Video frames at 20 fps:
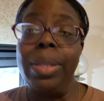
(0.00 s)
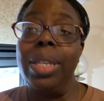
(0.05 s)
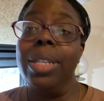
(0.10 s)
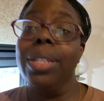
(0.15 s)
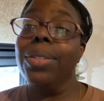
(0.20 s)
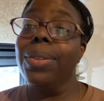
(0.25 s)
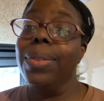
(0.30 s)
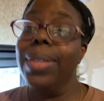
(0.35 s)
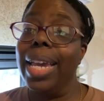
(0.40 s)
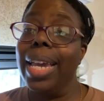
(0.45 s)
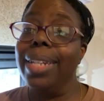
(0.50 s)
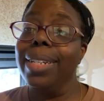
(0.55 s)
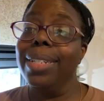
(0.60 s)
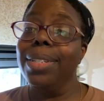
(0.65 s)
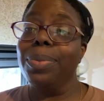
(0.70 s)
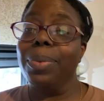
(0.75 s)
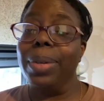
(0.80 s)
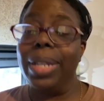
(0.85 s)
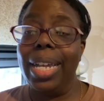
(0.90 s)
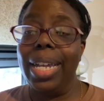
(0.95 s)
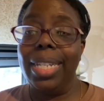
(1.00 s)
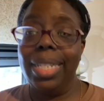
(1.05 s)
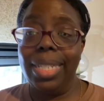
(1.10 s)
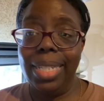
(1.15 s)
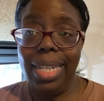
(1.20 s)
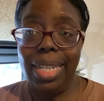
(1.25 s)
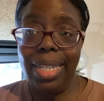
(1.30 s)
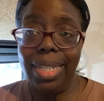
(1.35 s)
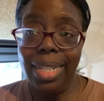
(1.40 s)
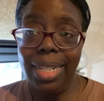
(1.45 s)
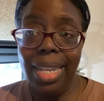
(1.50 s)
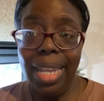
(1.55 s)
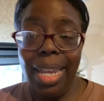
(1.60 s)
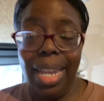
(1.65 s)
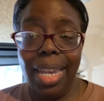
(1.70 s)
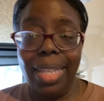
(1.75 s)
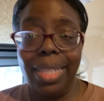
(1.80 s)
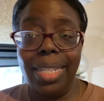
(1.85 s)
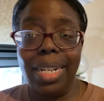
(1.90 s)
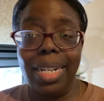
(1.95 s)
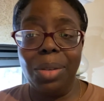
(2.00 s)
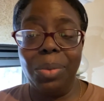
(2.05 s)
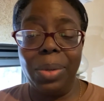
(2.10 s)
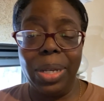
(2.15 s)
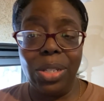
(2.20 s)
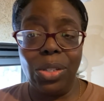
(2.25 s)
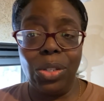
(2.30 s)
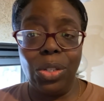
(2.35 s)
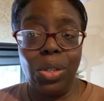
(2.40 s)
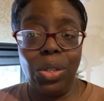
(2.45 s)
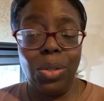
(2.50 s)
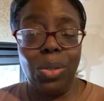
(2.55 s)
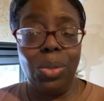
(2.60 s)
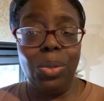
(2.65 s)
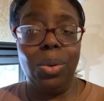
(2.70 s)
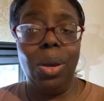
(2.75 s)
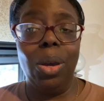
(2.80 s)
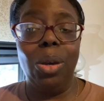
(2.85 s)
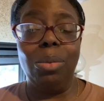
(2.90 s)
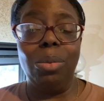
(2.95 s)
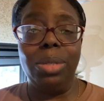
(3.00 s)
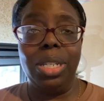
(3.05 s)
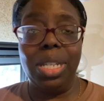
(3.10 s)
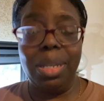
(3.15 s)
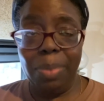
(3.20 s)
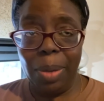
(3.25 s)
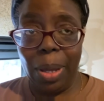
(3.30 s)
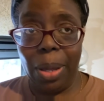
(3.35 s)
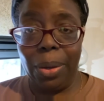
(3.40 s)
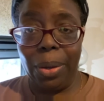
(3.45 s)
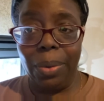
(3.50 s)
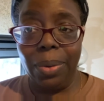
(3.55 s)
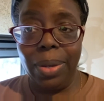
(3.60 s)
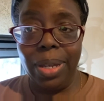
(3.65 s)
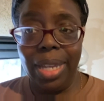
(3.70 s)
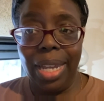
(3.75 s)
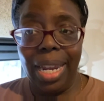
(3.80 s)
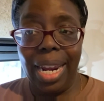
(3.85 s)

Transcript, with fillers: So that is what I did. And then I went to Home Depot,